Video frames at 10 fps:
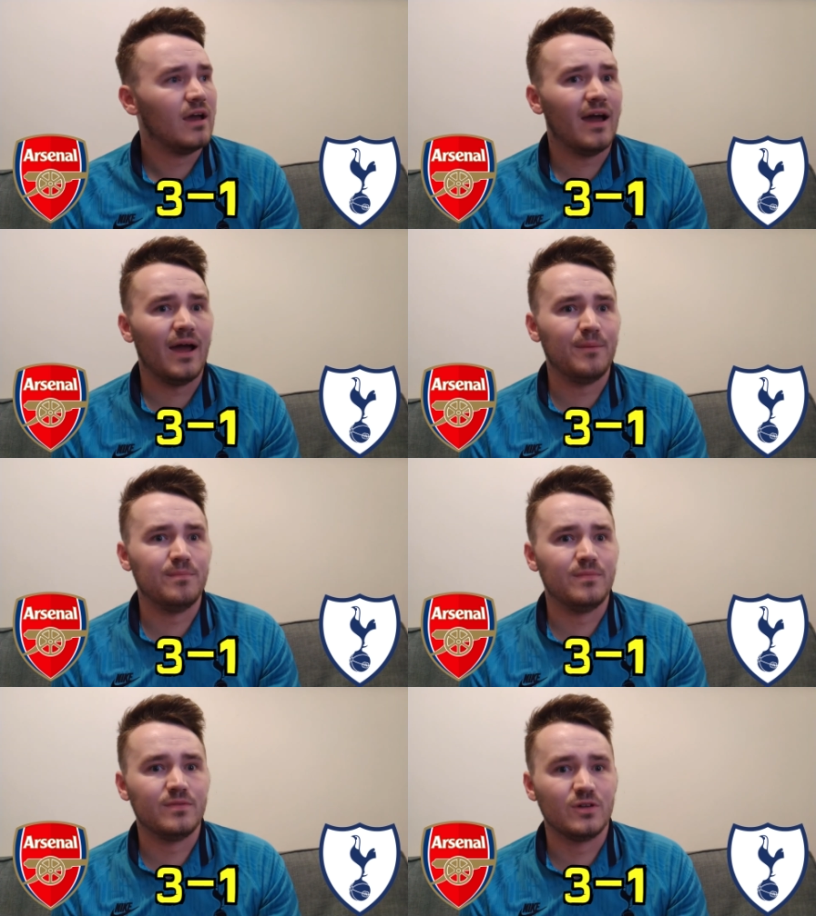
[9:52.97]

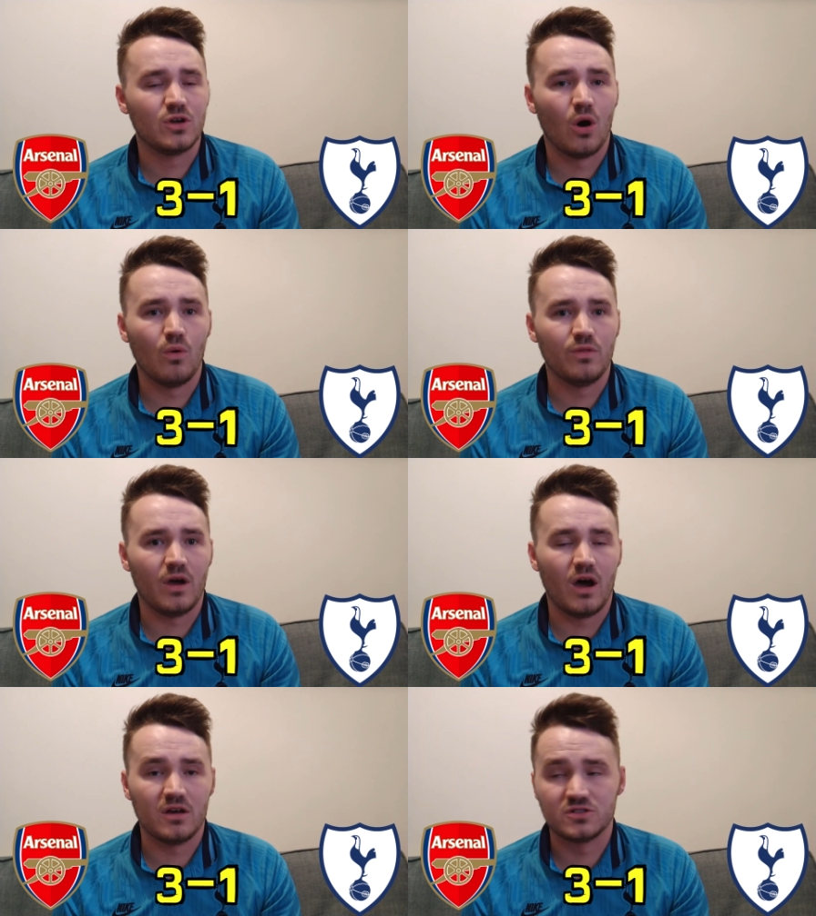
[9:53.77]
Um, the goal
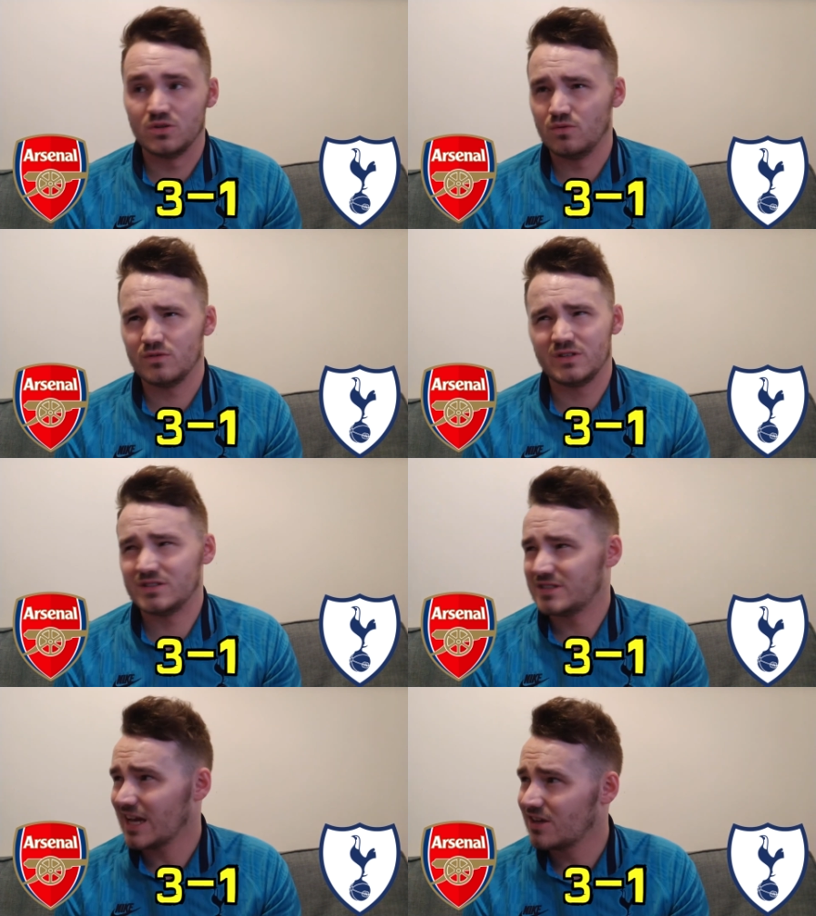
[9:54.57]
that Arsenal, was
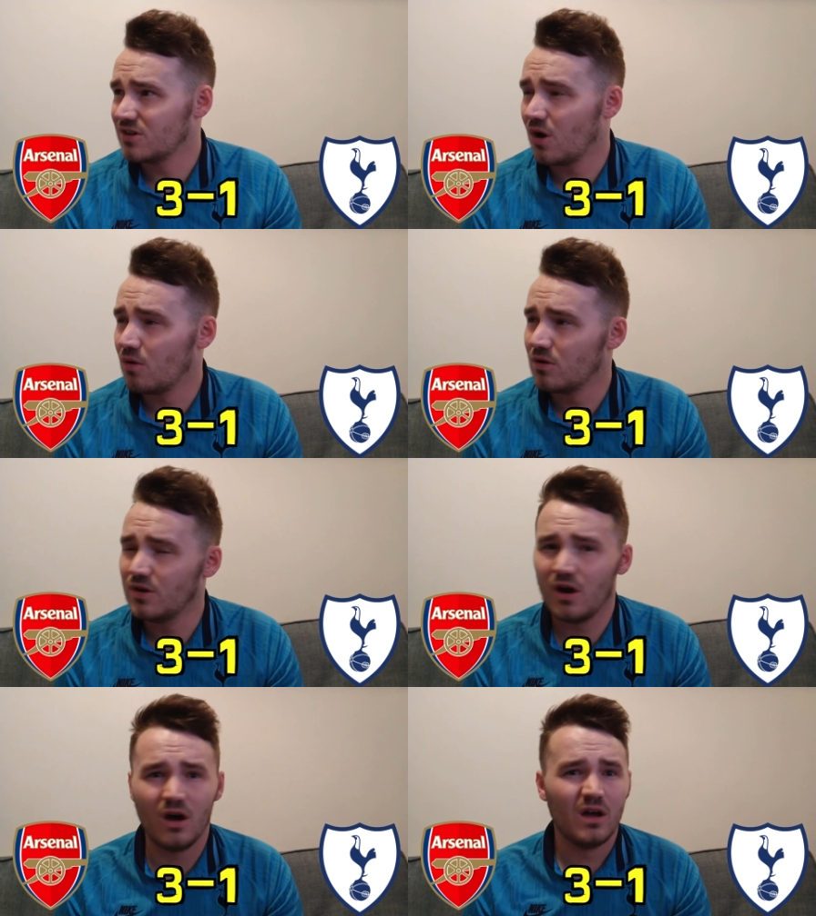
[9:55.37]
it second goal or
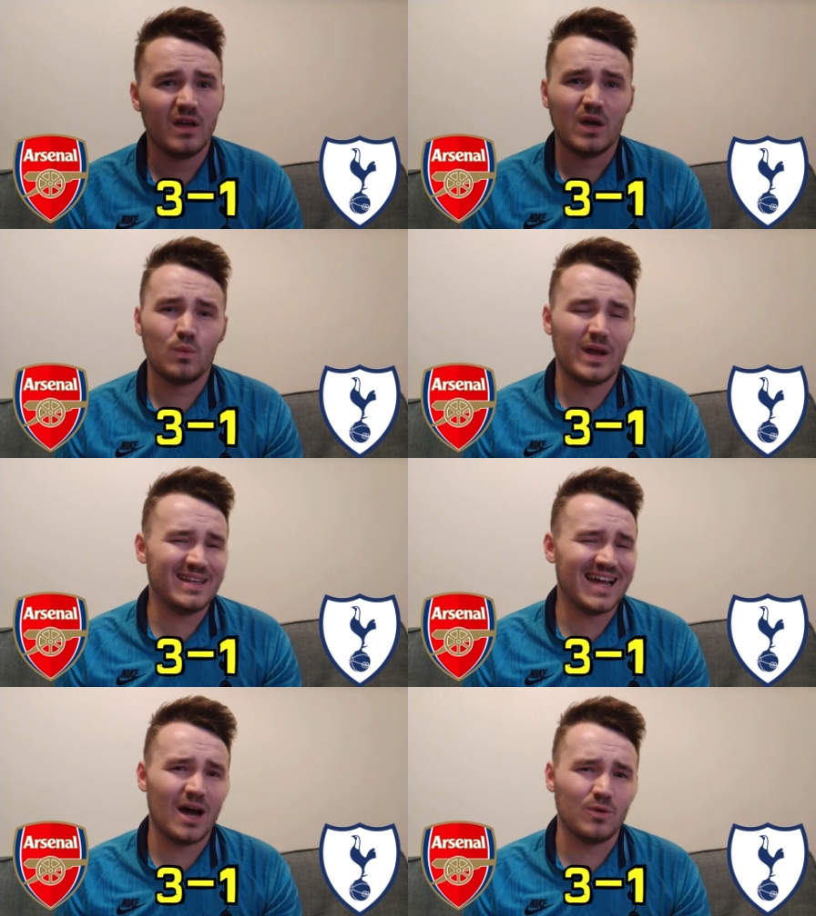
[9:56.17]
not,
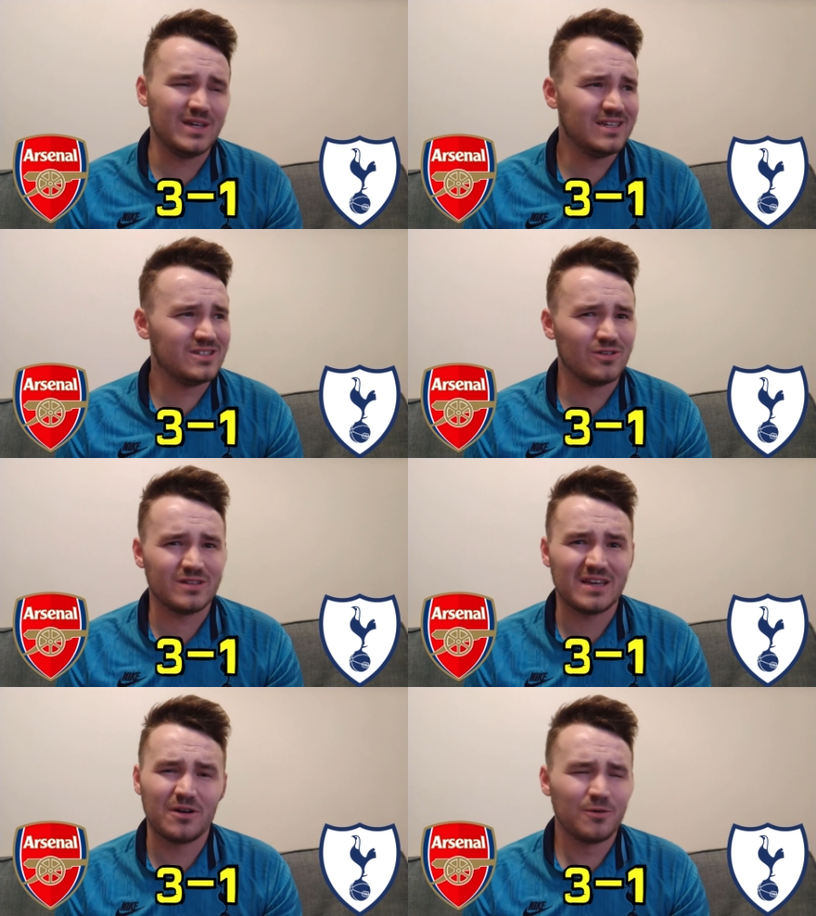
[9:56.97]
went down easy on
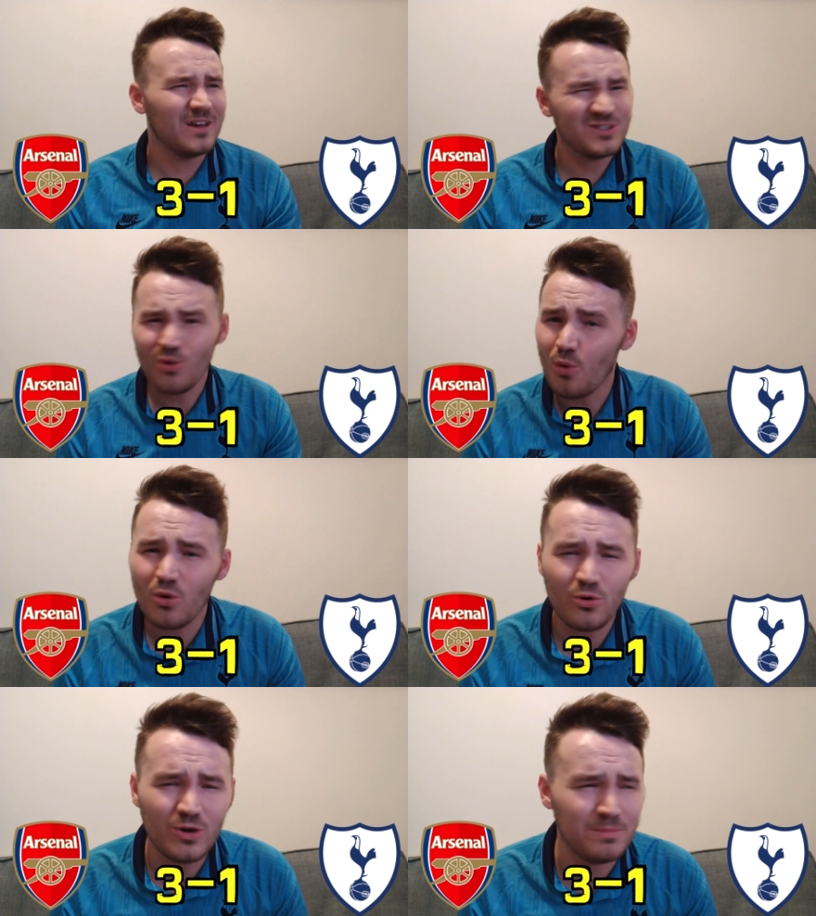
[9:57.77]
a tackle. That's not
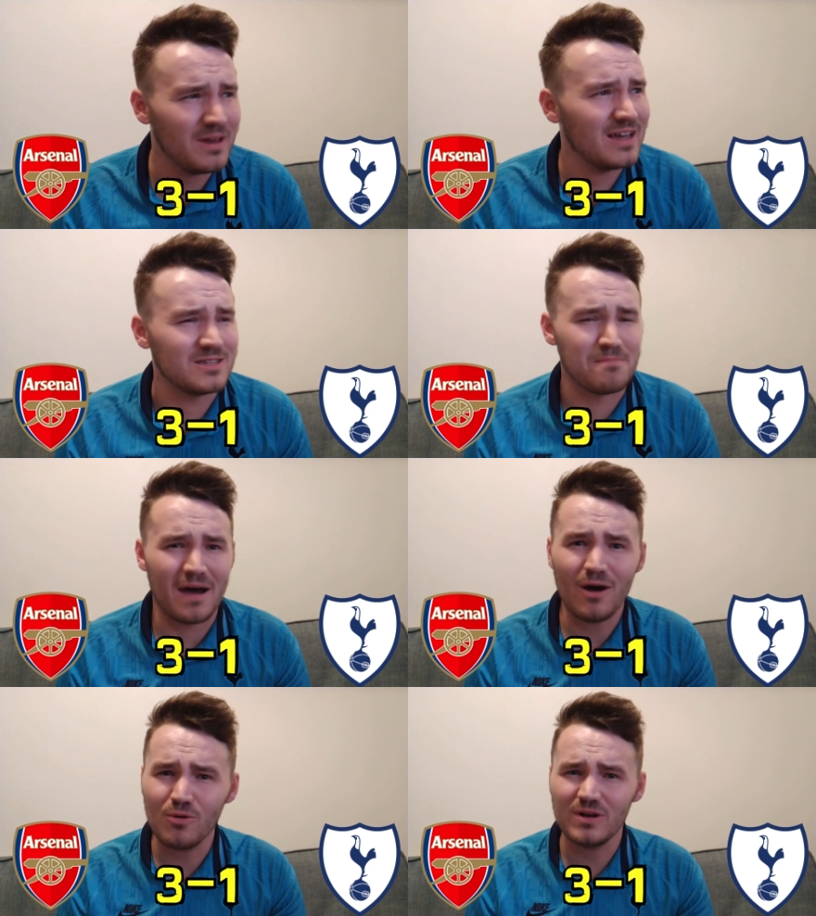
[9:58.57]
what is
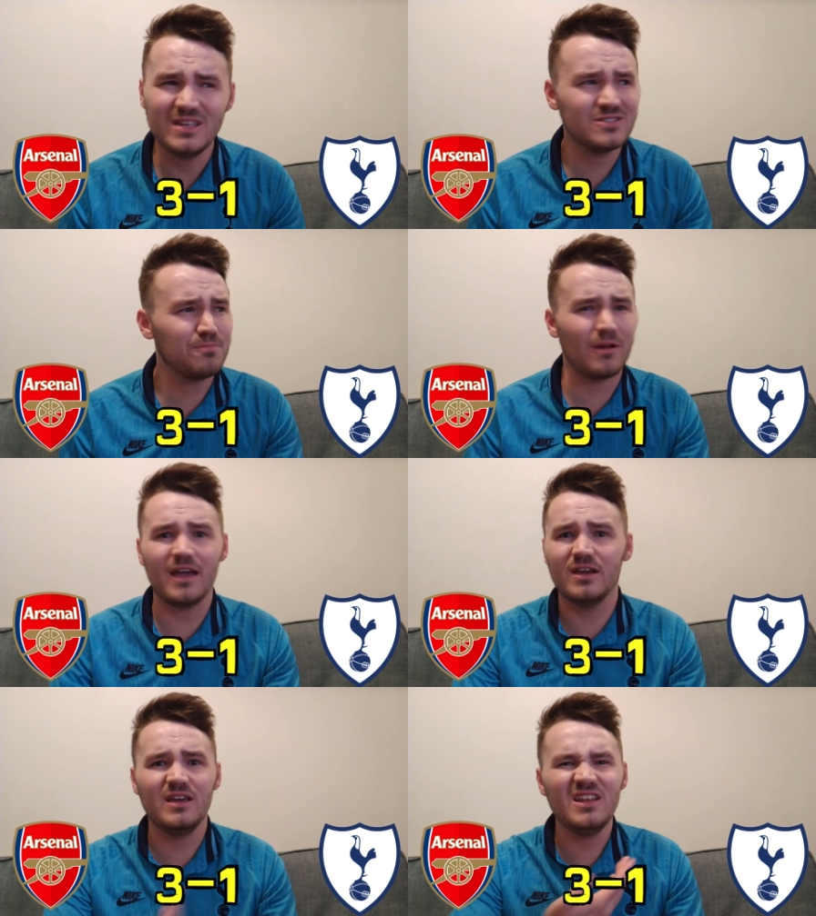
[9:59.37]
about. He's the
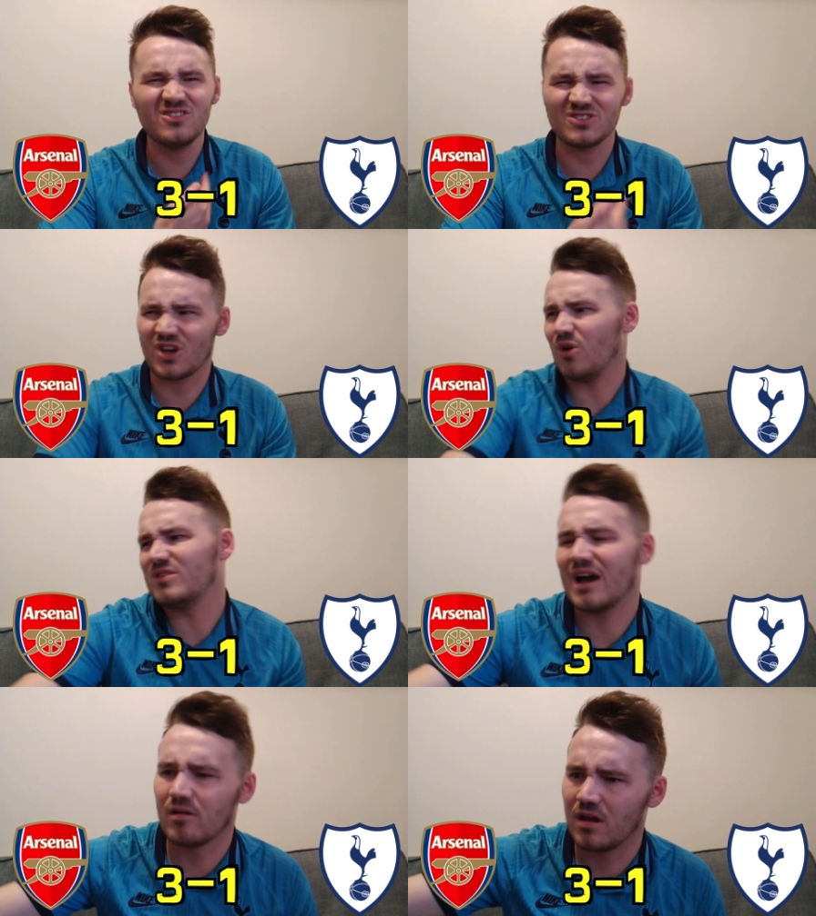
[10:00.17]
player. He doesn't go
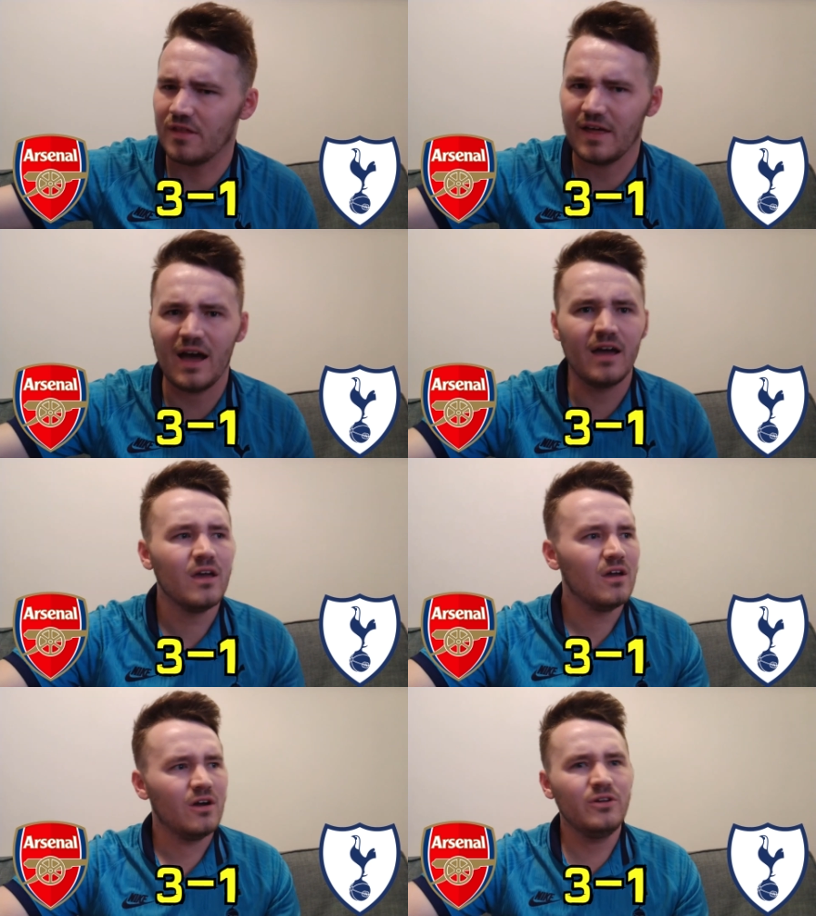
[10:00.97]
down like that.
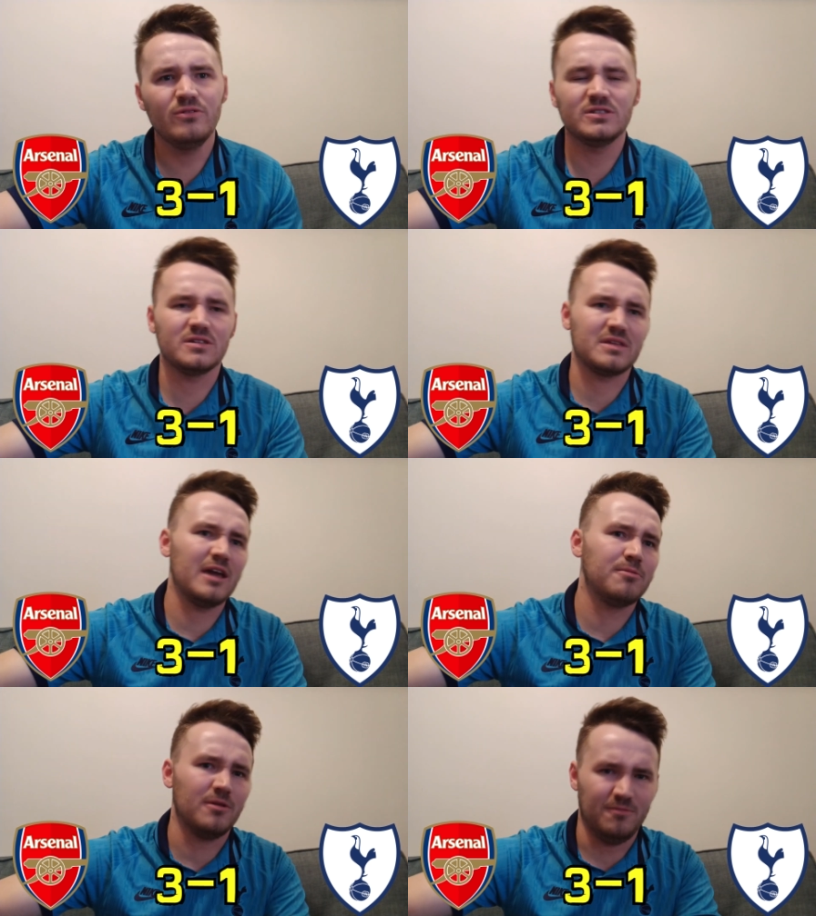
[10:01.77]
I know he's
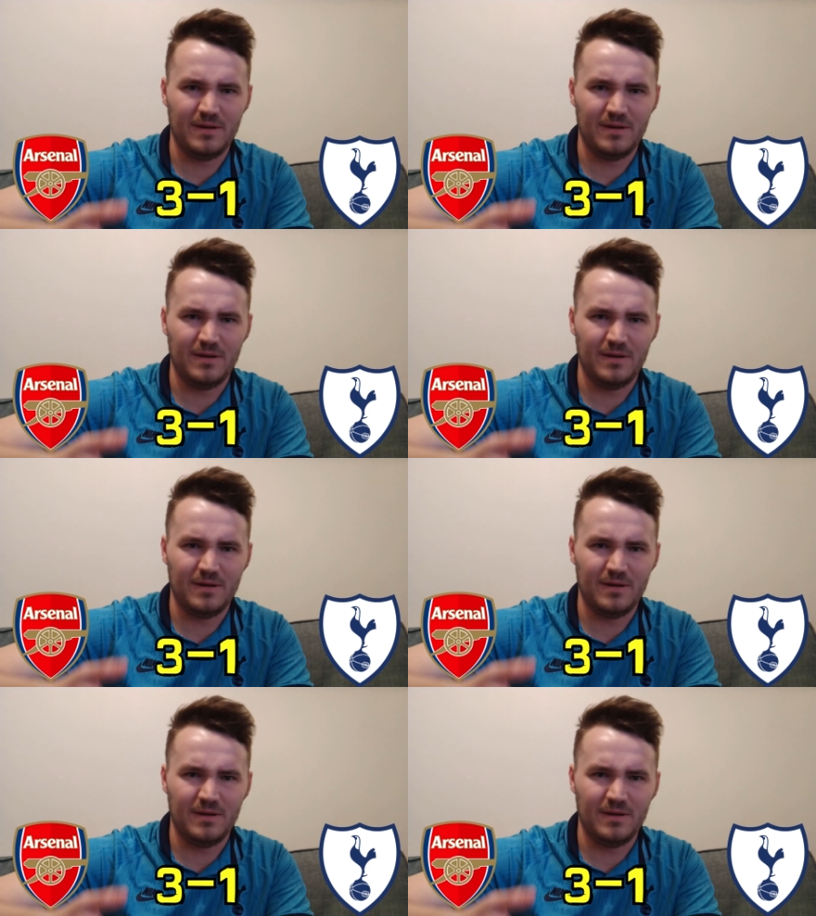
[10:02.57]
capable